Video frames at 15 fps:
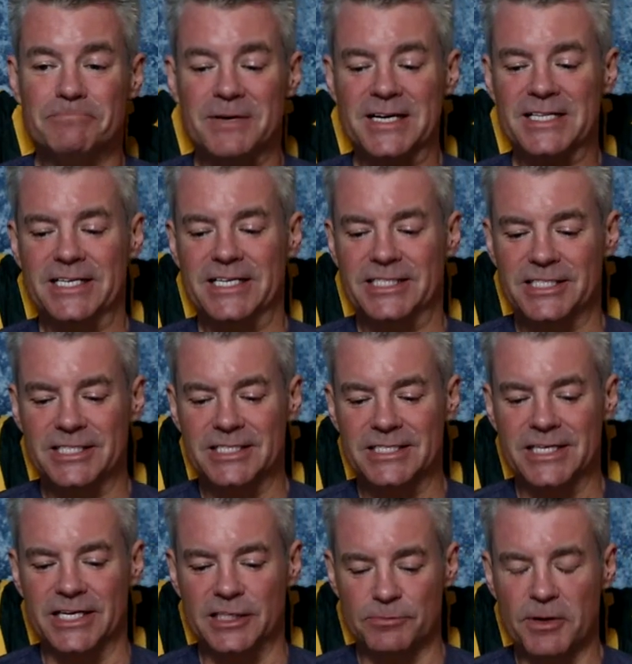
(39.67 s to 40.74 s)
month, it's
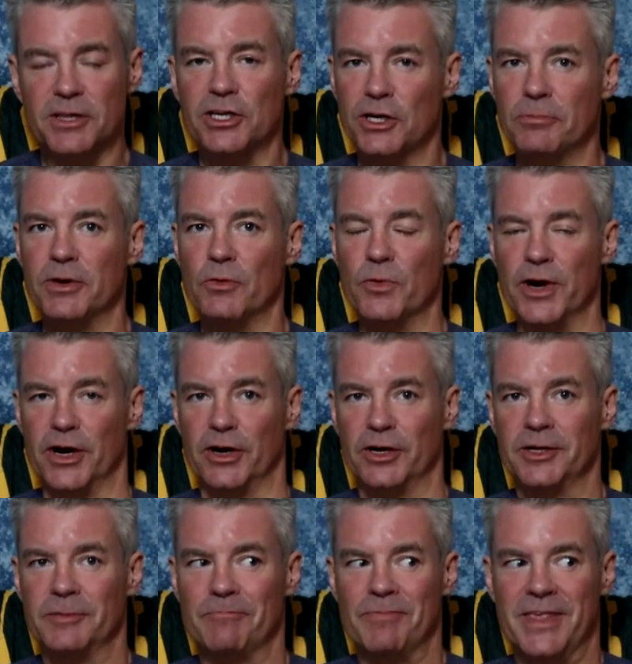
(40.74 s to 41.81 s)
been a little bit
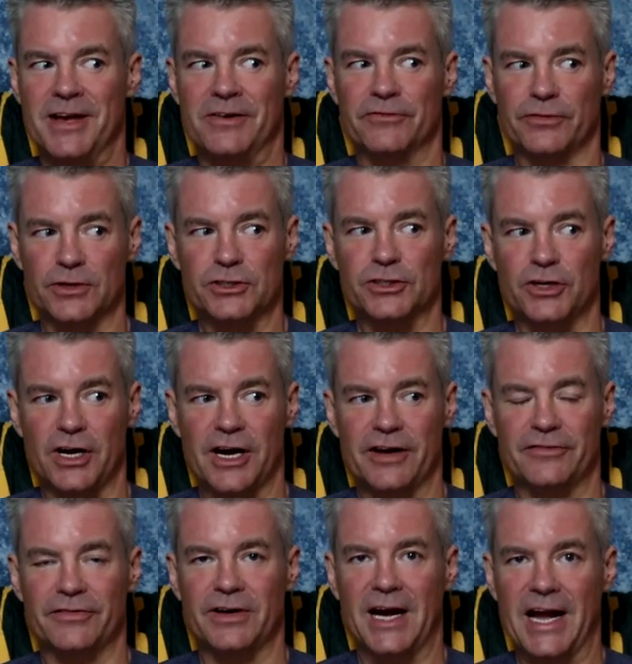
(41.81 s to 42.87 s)
weird. First
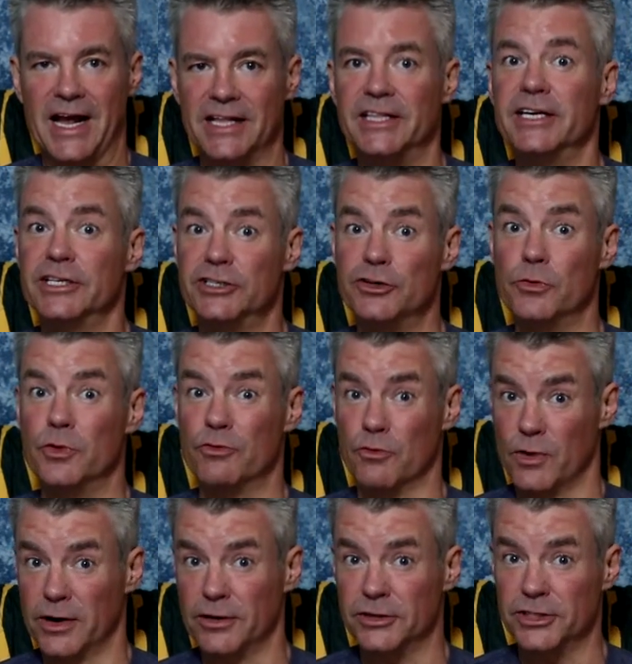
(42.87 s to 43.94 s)
off, I had the issue with
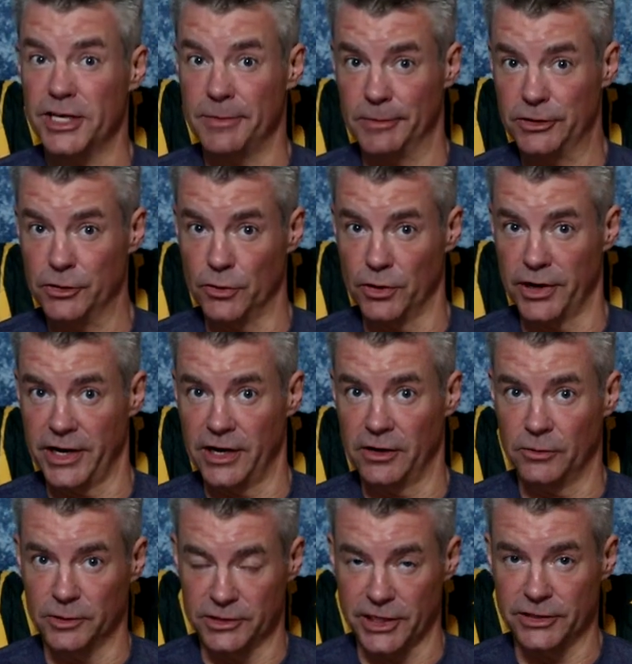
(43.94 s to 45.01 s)
runner's
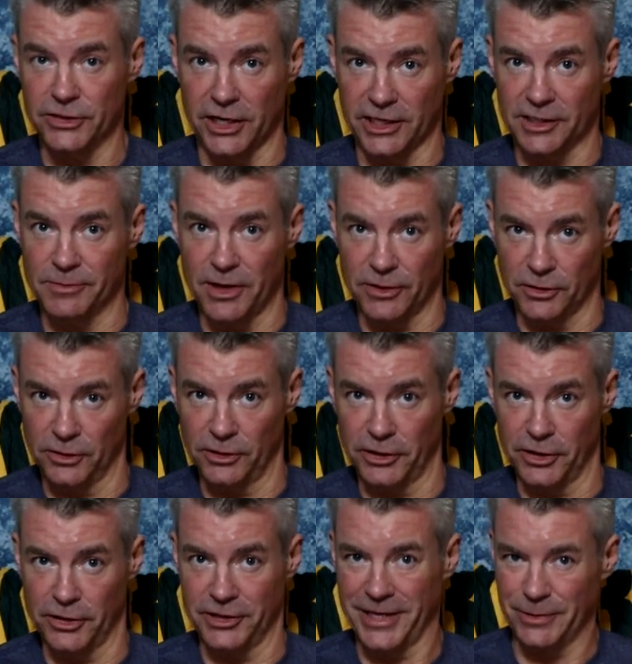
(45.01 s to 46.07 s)
hematuria, which I talked about
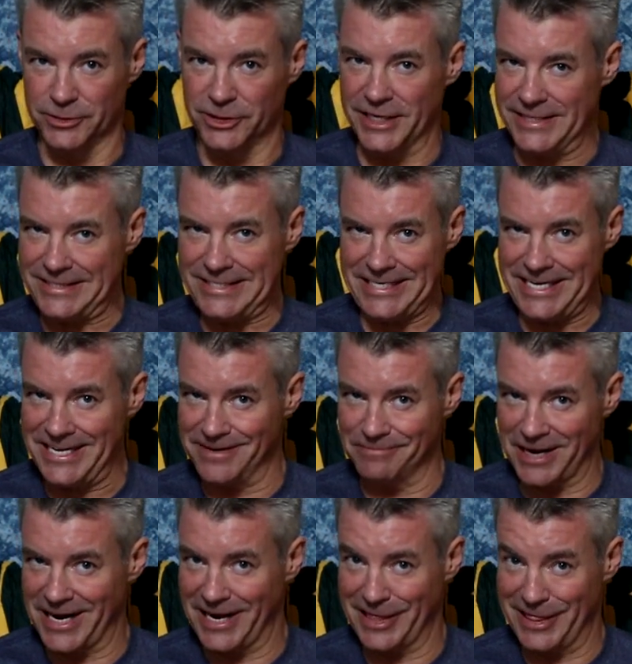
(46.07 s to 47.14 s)
earlier. That was that
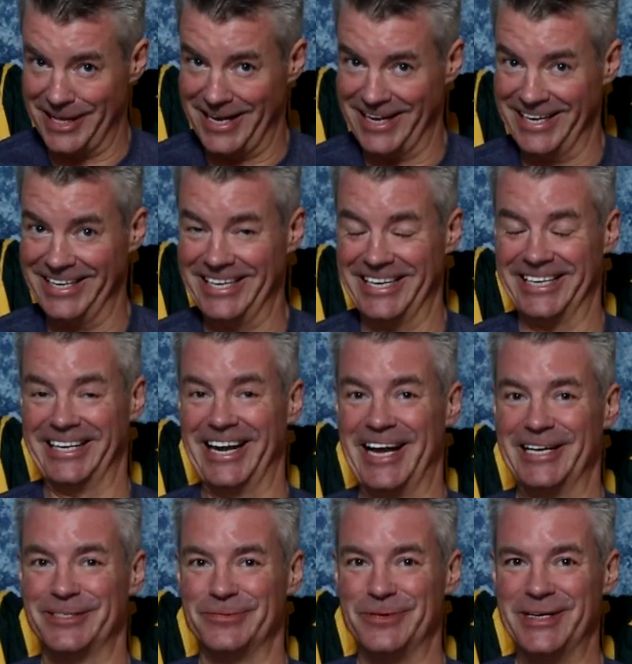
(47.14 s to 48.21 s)
TMI thing in
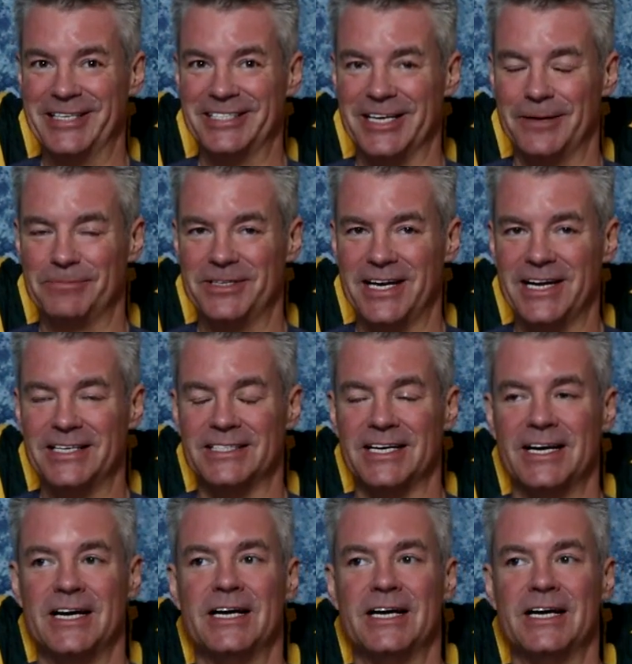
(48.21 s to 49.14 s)
last week's update.